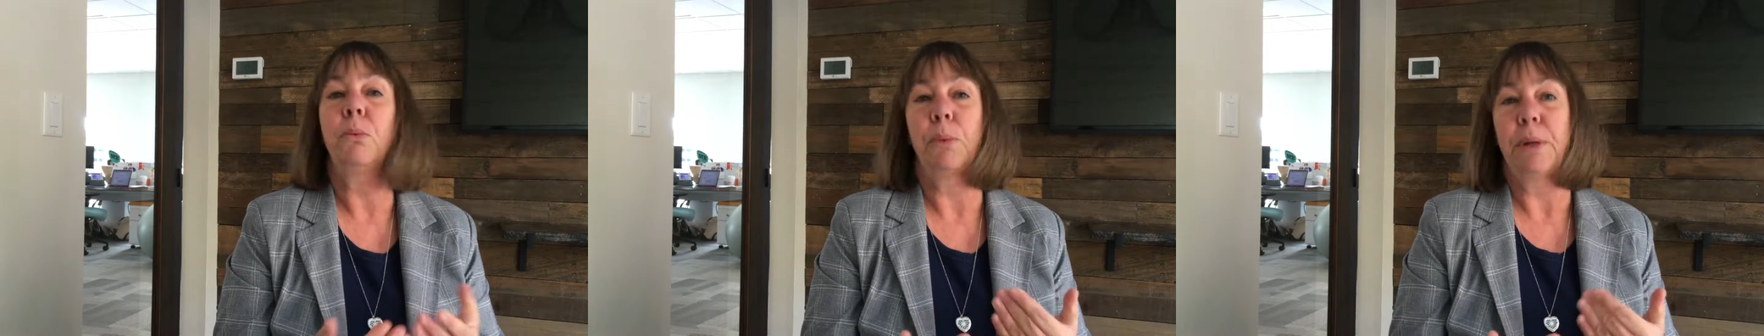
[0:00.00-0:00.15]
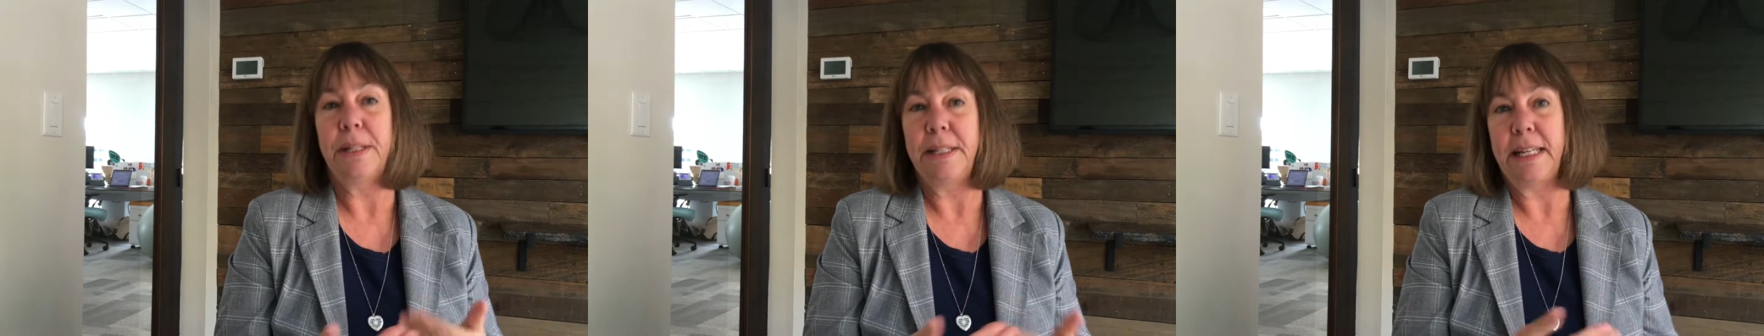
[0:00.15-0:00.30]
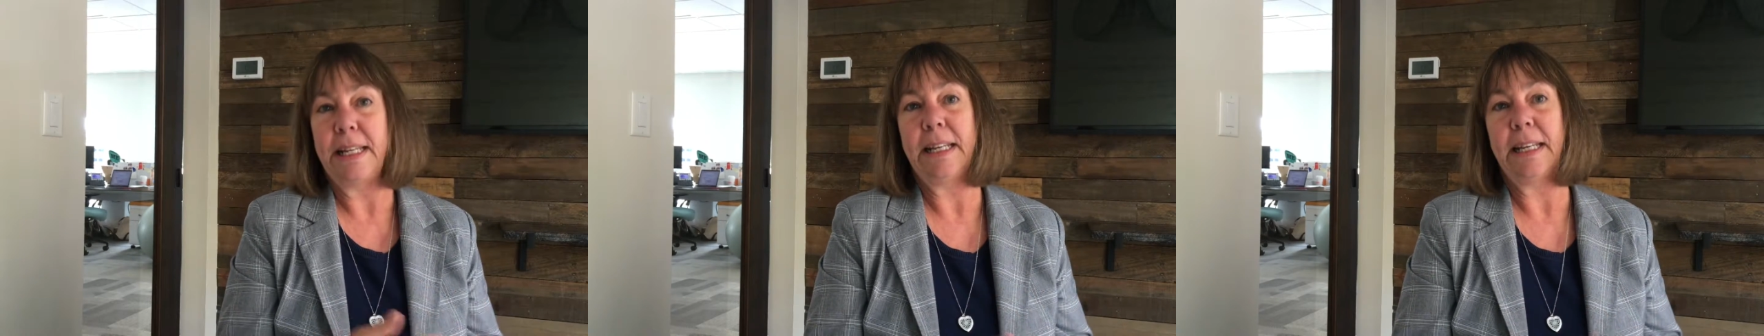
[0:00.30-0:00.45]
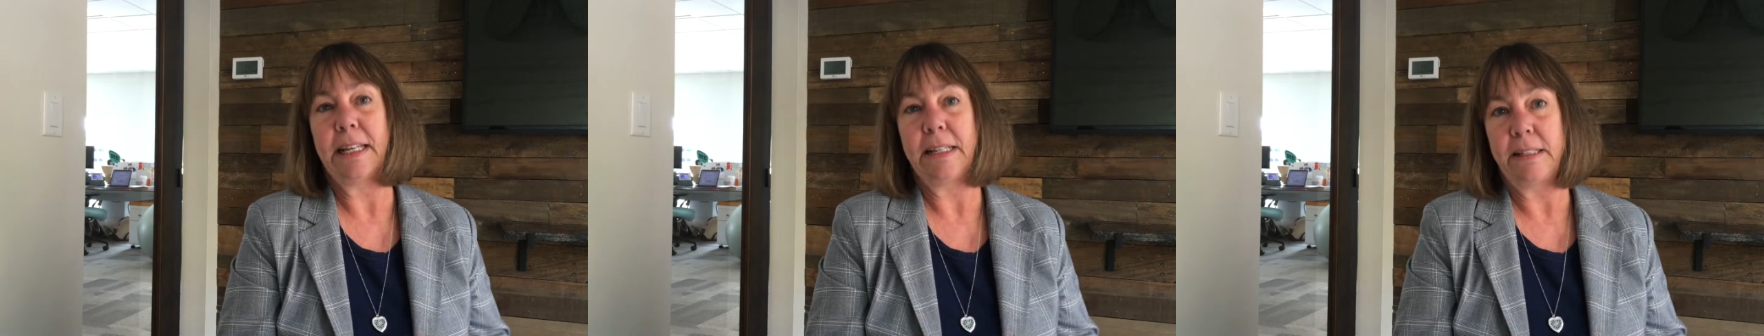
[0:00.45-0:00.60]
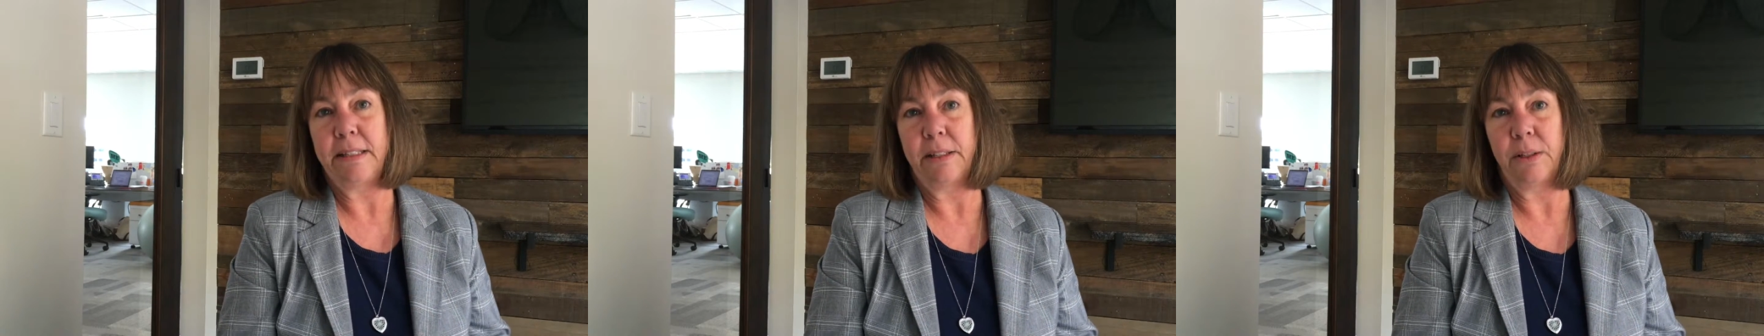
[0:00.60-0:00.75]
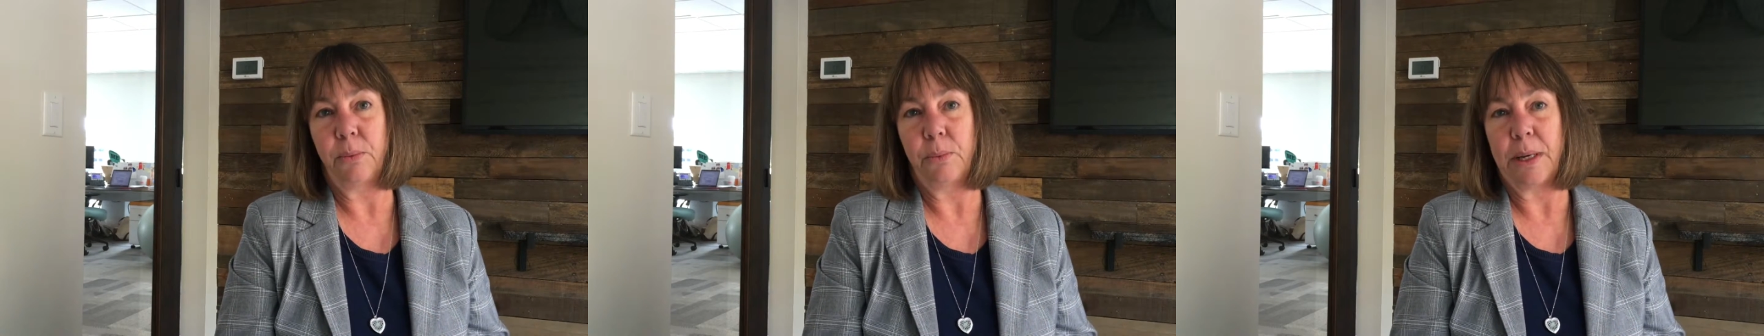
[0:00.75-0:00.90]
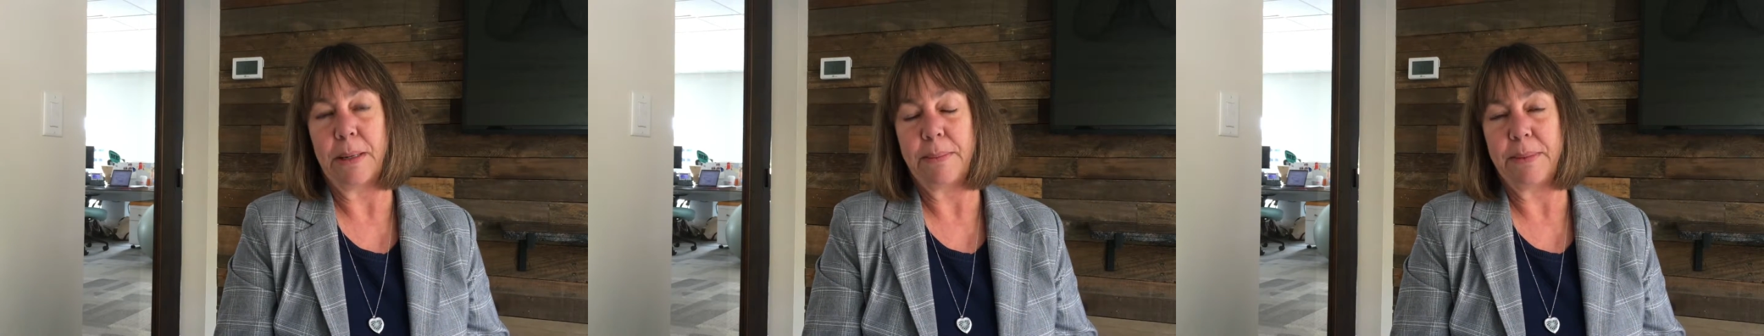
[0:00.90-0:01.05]
when they get to
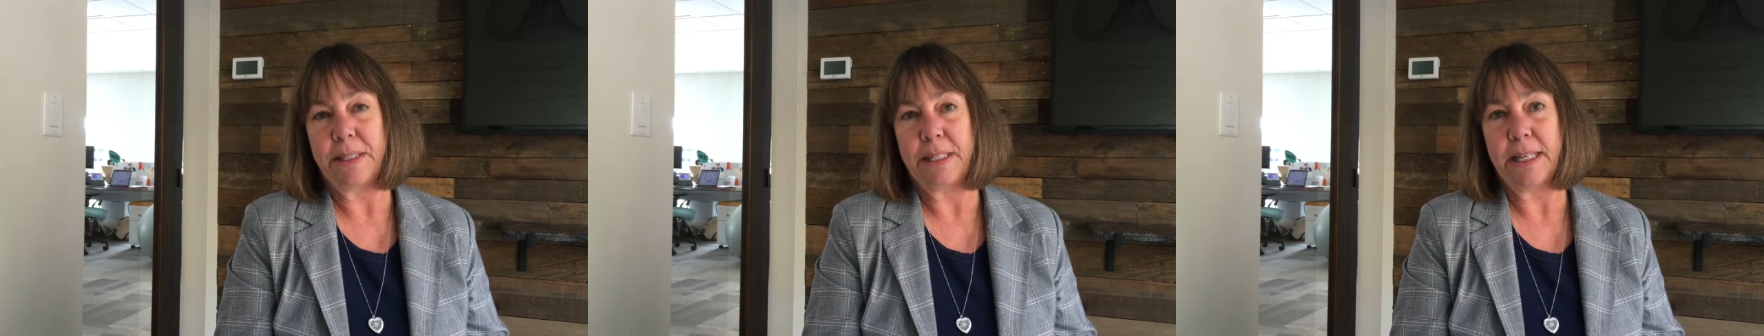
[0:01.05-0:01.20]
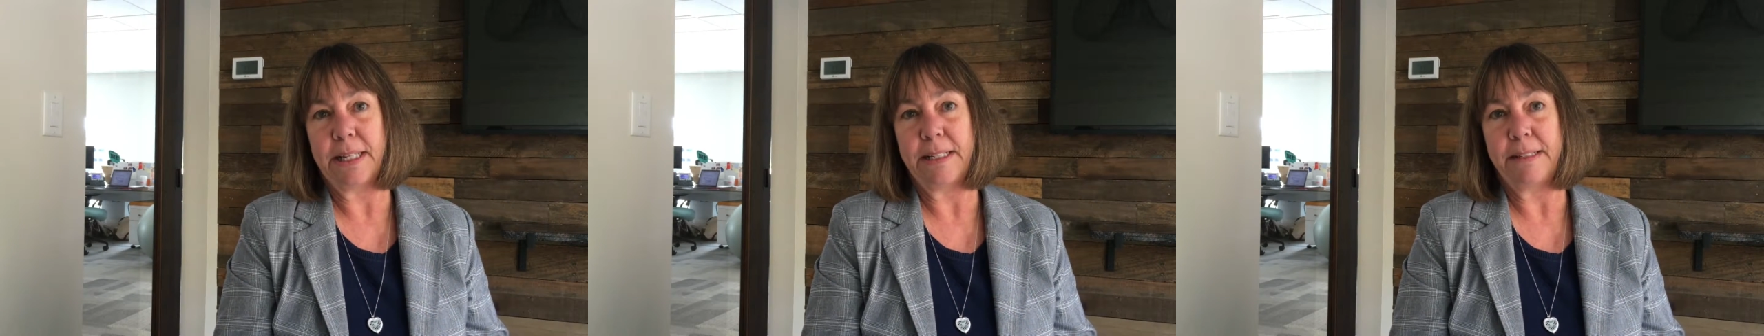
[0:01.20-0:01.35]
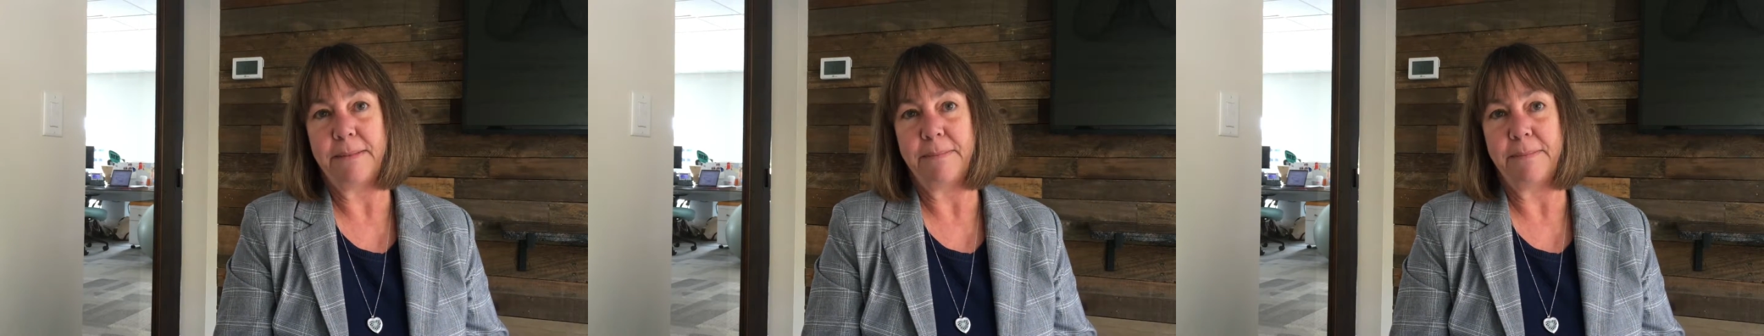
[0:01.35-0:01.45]
the website.